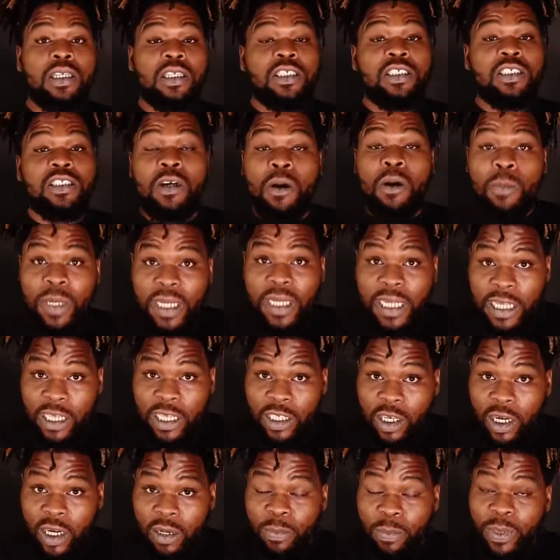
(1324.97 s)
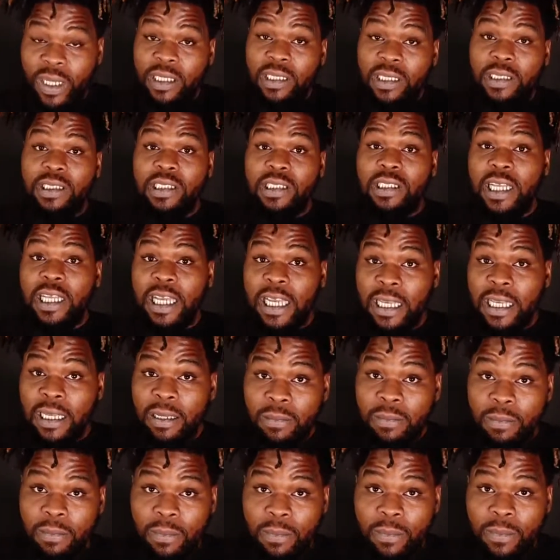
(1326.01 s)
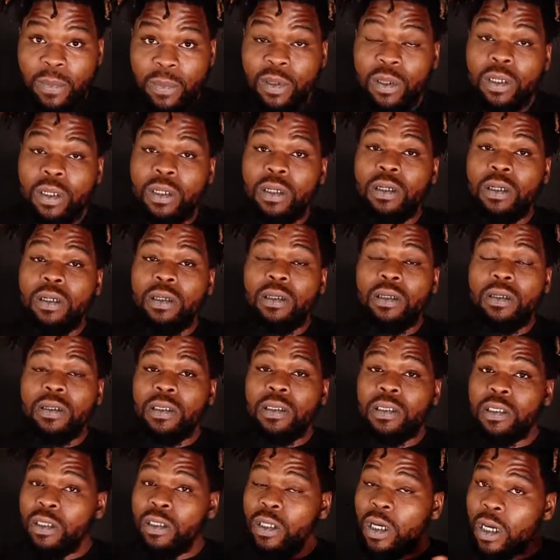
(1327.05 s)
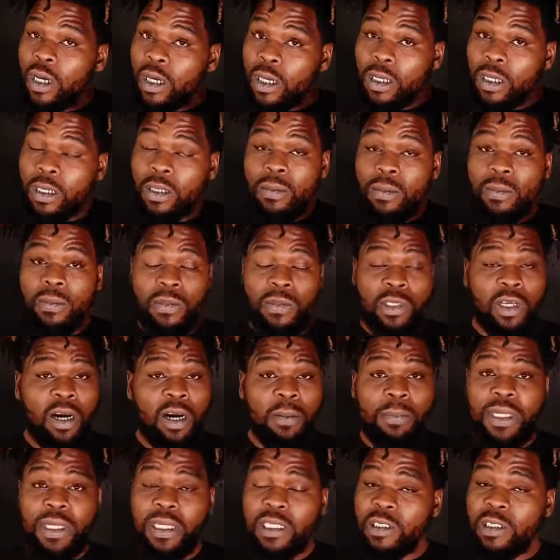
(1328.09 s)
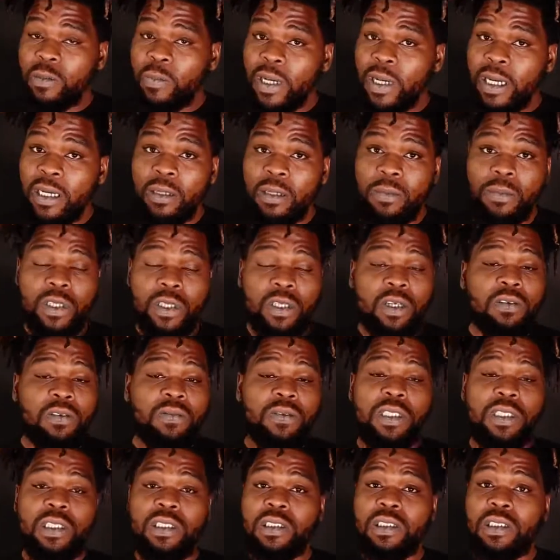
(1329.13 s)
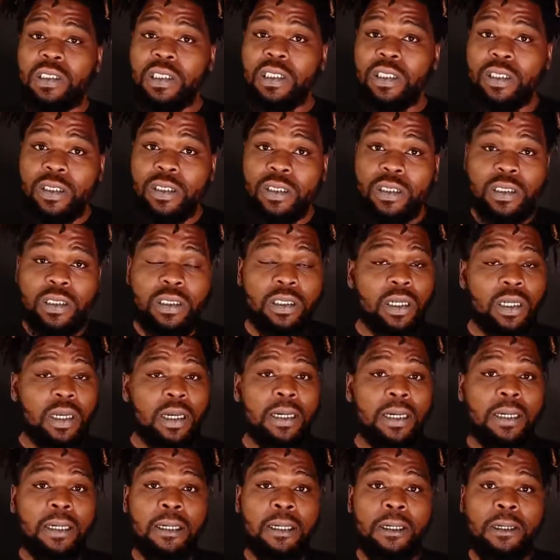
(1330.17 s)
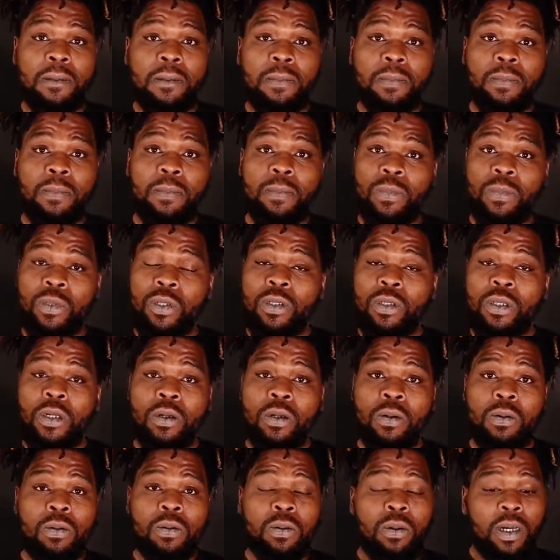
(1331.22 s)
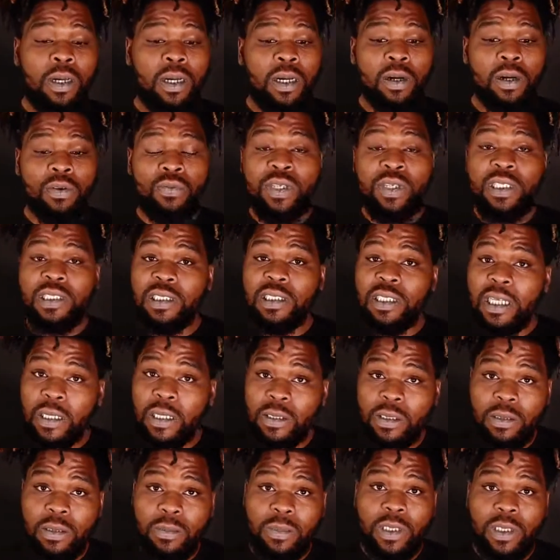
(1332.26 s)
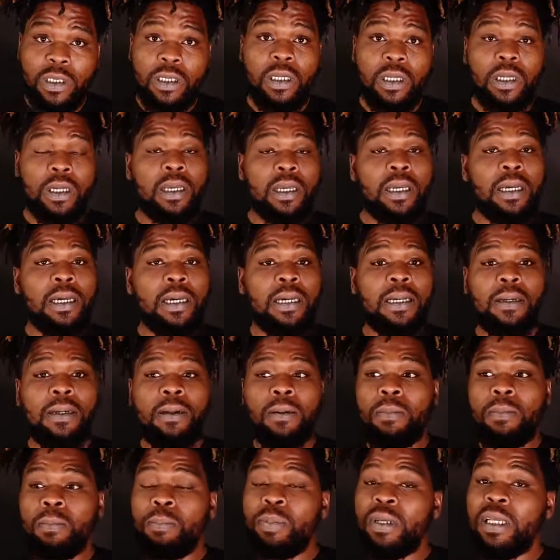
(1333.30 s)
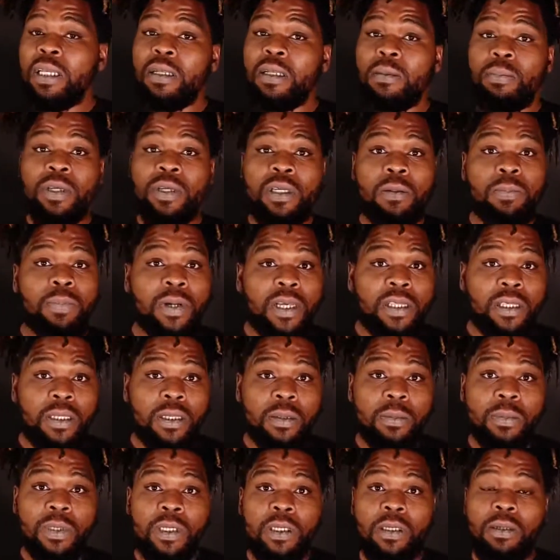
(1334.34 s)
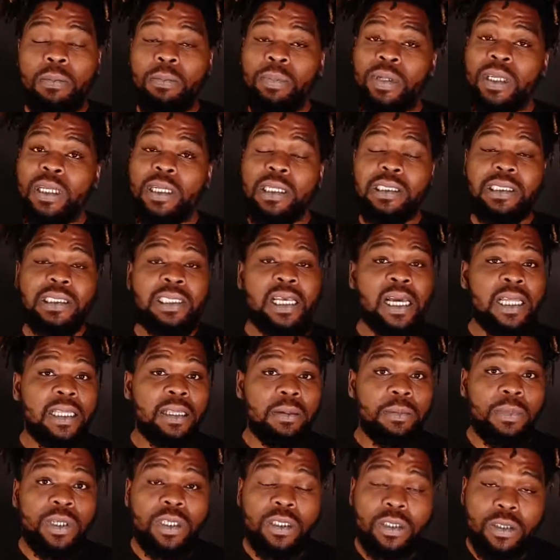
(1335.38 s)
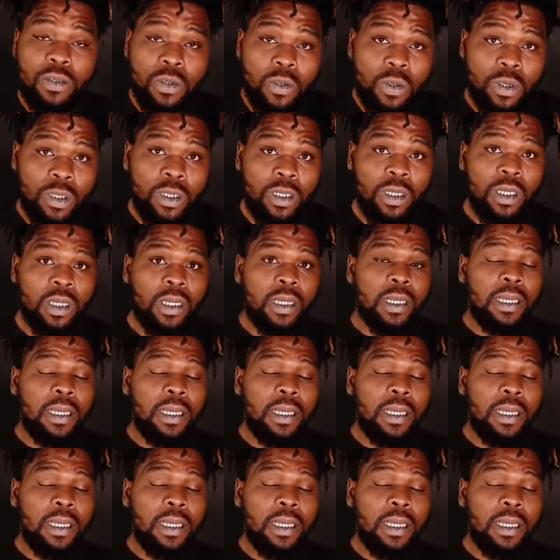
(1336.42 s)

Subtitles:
There's so many of y'all brothers to name. Y'all been inspiring me over these years. You know, reaching out to me, being a big brother to me, being a solid mentor,